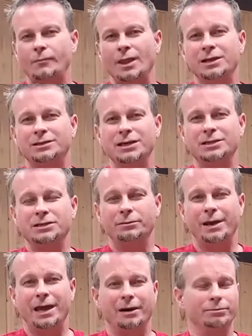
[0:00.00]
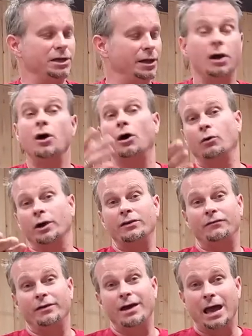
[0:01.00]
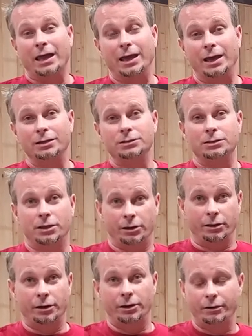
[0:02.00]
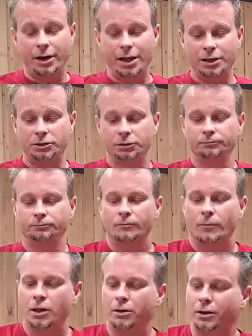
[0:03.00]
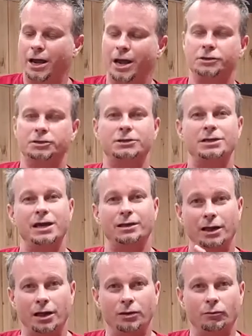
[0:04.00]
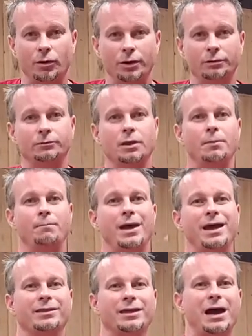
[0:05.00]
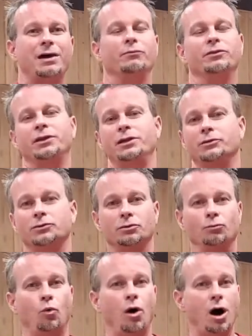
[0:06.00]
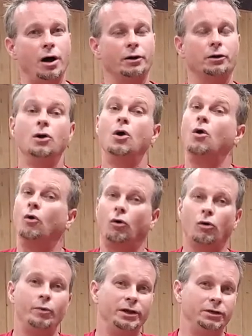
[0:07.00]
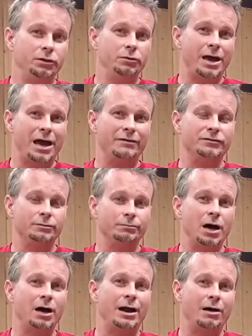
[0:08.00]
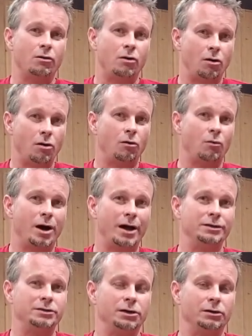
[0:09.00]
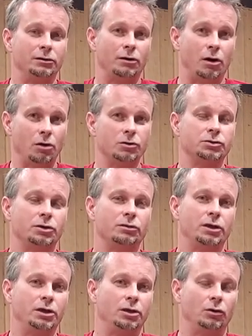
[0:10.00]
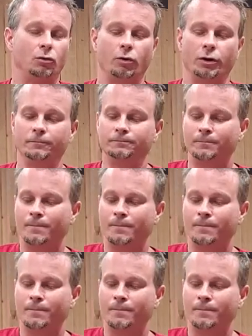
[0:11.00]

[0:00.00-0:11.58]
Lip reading: It's easy to make, and I'm telling you. Oh, and if you got kids that are underage, you can actually take the other one, make that with either some water, or we do have some non-alcohol wines here also that you could order.